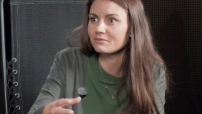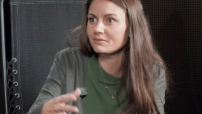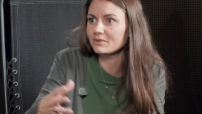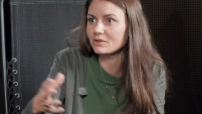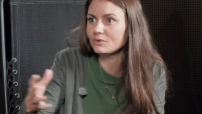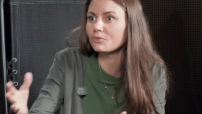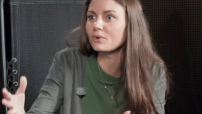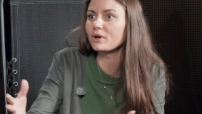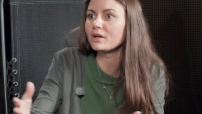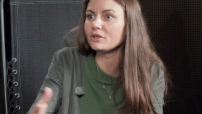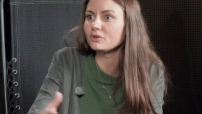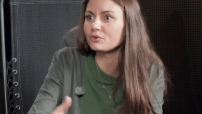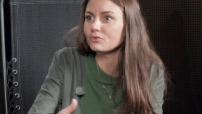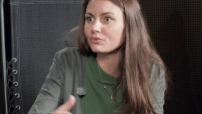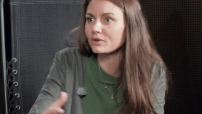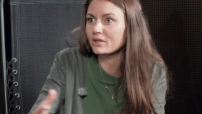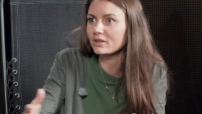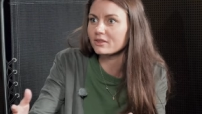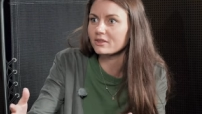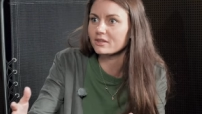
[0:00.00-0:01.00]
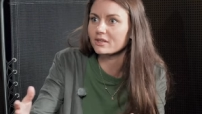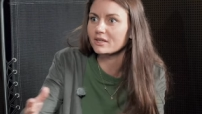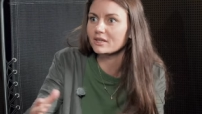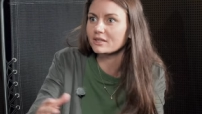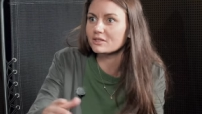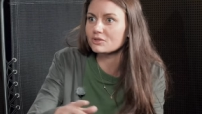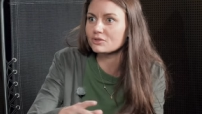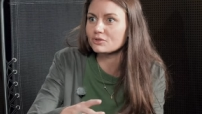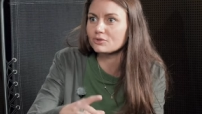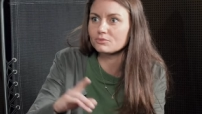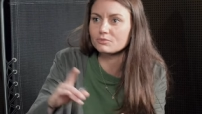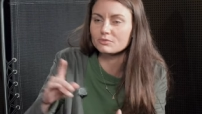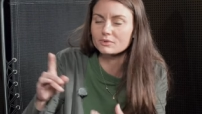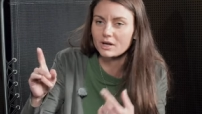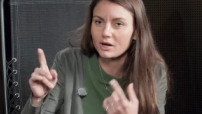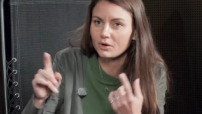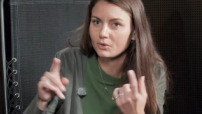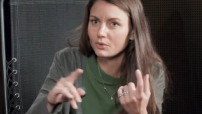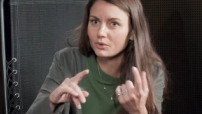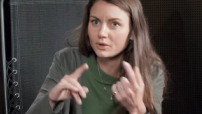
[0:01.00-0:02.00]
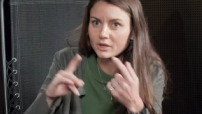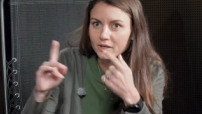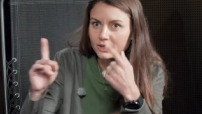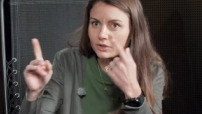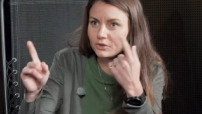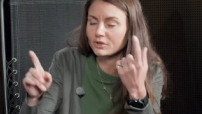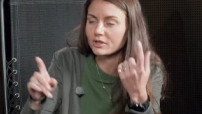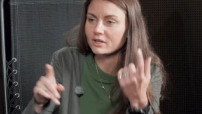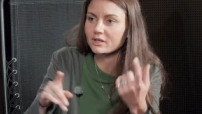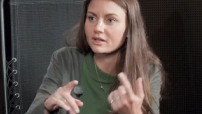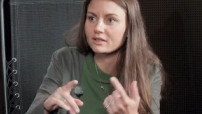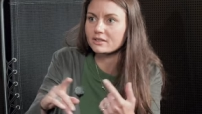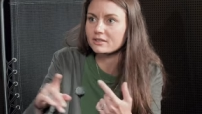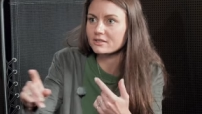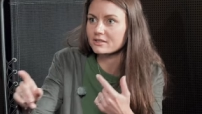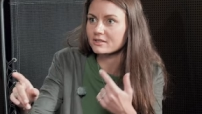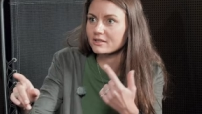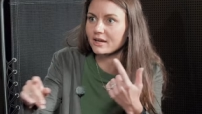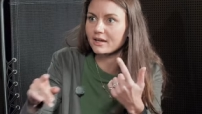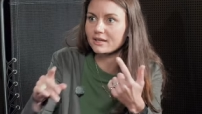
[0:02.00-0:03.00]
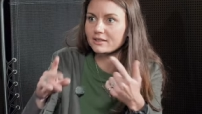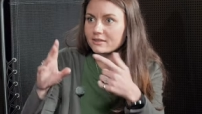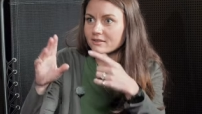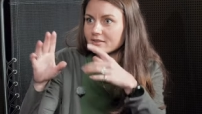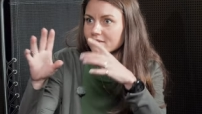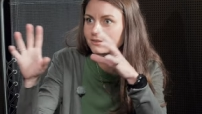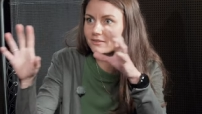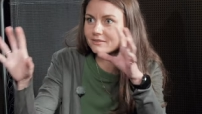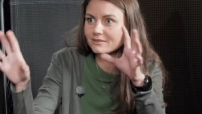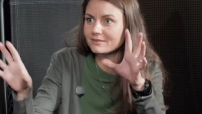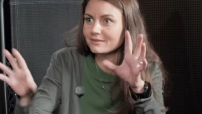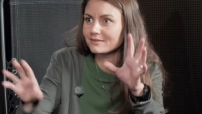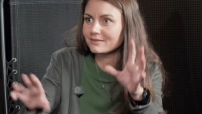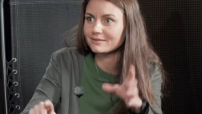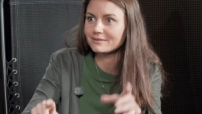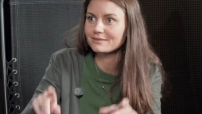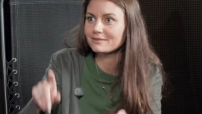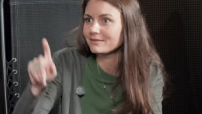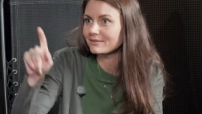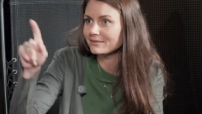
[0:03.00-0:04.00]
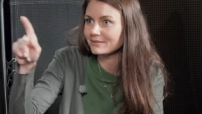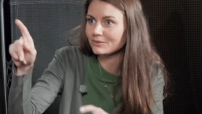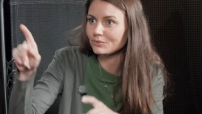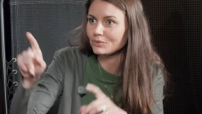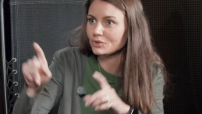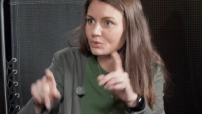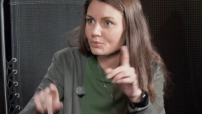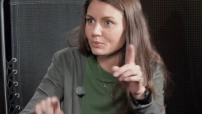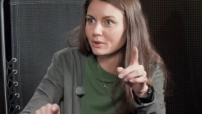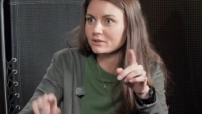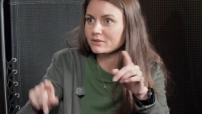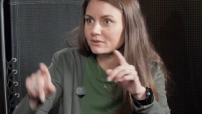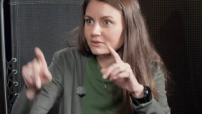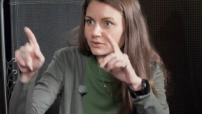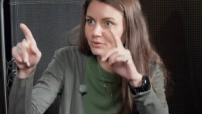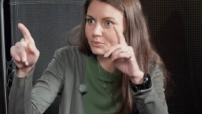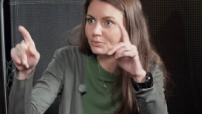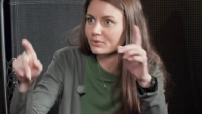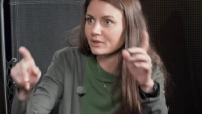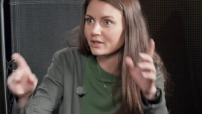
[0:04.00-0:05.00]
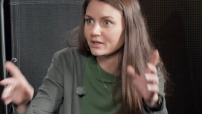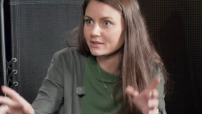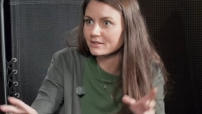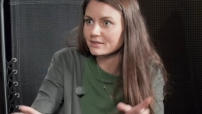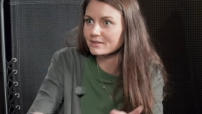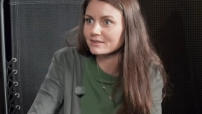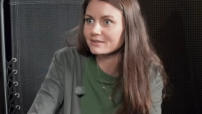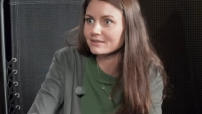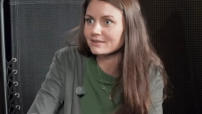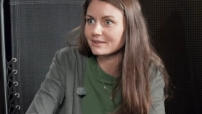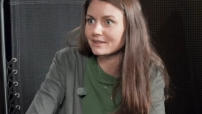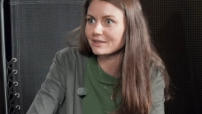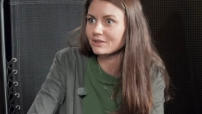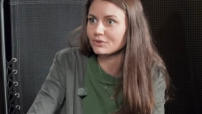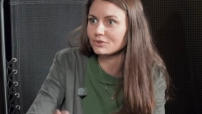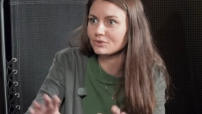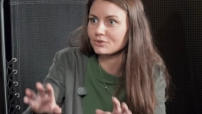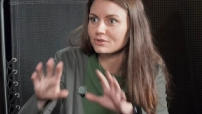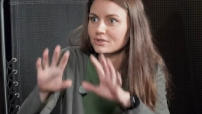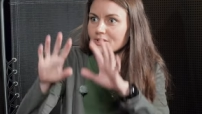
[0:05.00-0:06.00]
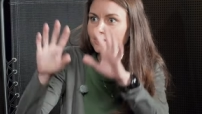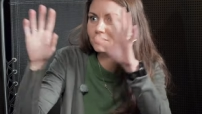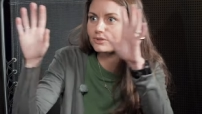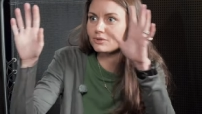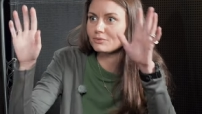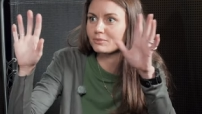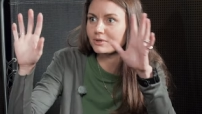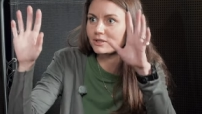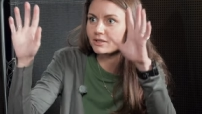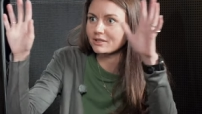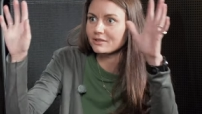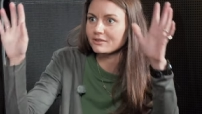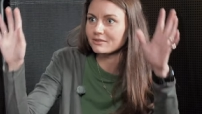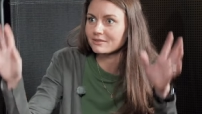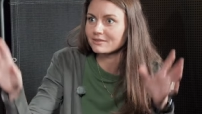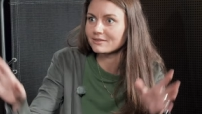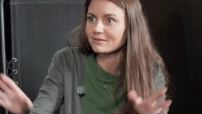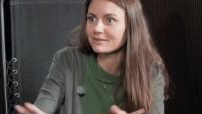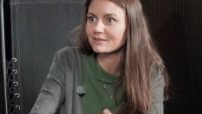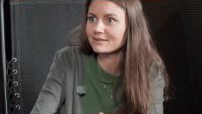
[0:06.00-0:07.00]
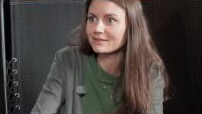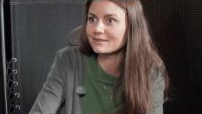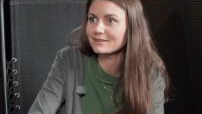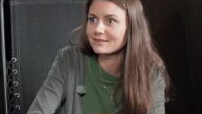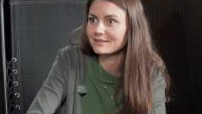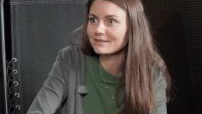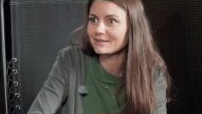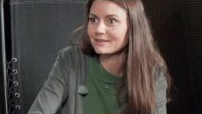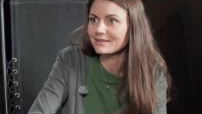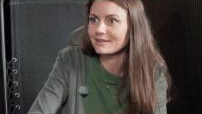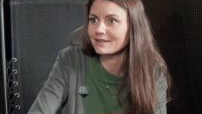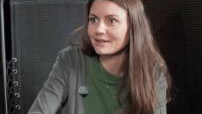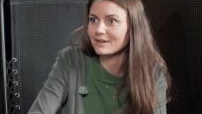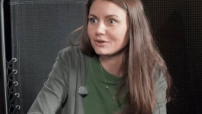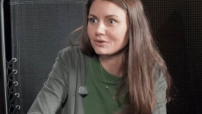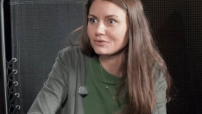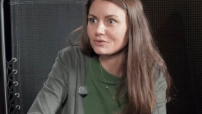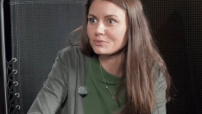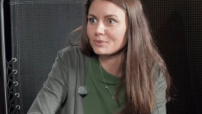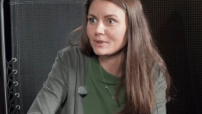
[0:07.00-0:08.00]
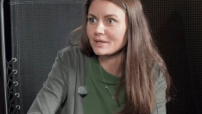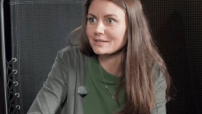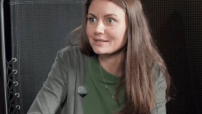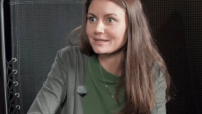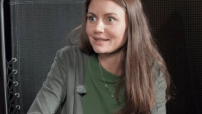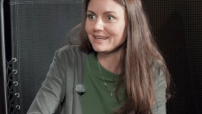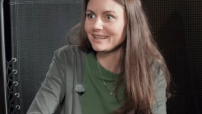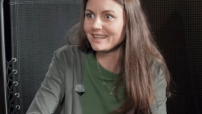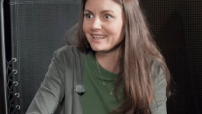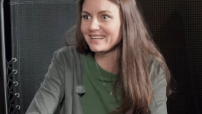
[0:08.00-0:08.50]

the way you read things, you, how quickly you can understand which button to press and not to send your money out of space.